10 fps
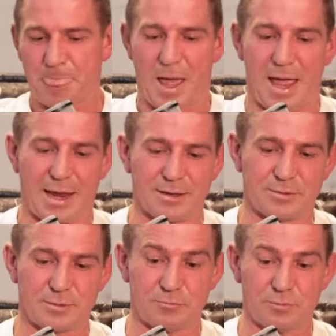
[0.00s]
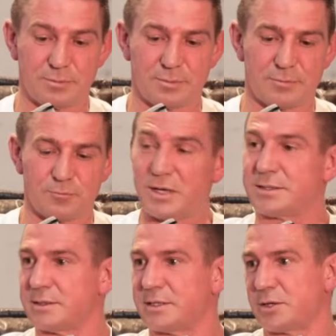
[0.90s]
and
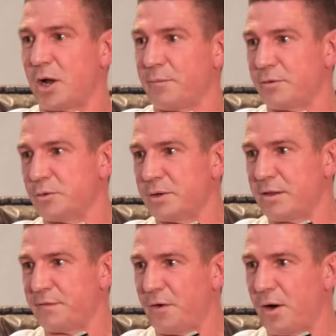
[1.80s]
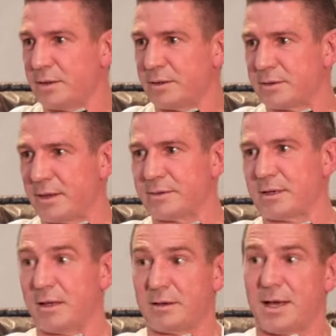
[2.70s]
recently signed up to do another fight. I
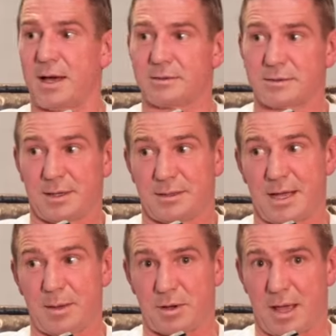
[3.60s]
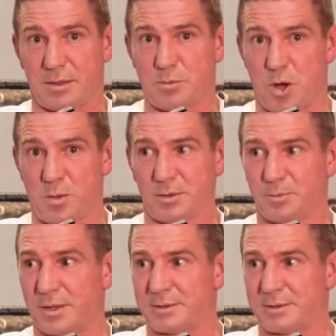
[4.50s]
can't name it at the moment, but